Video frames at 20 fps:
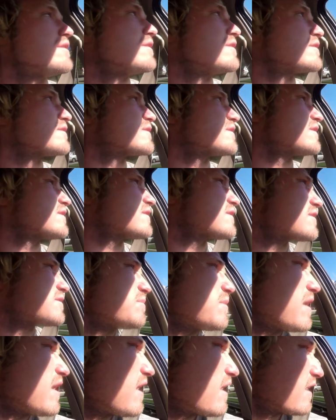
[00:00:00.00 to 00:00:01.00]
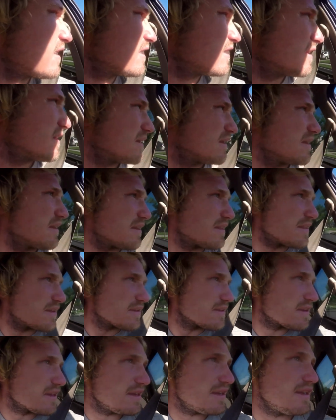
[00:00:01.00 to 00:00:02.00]
Looks like the spot.
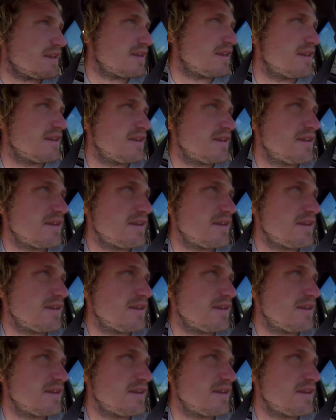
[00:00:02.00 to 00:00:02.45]
13.